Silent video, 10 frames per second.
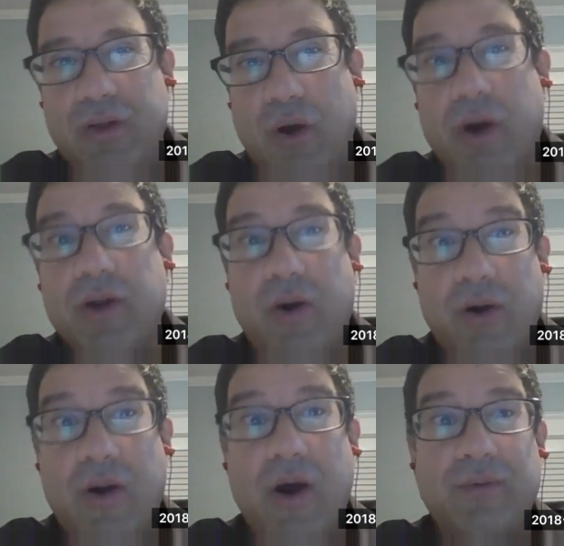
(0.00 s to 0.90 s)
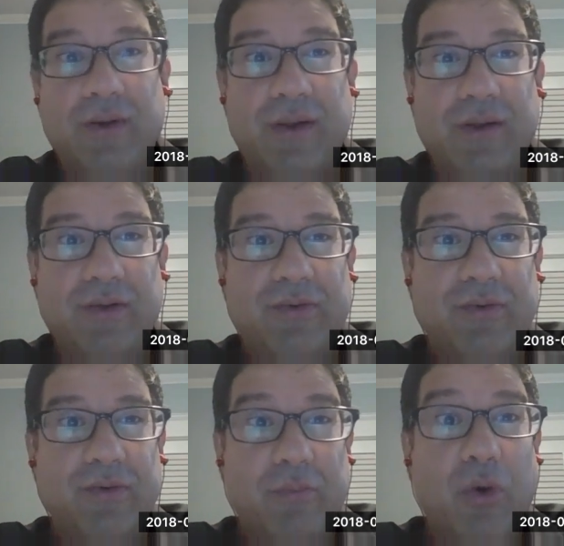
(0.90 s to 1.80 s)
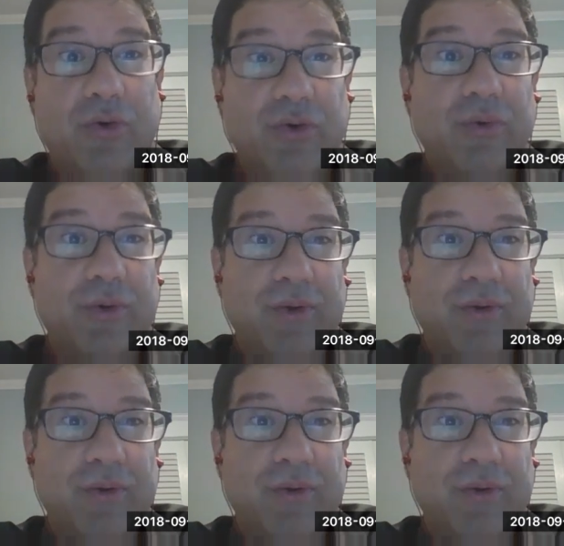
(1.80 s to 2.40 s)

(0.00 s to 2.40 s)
other way around is more true.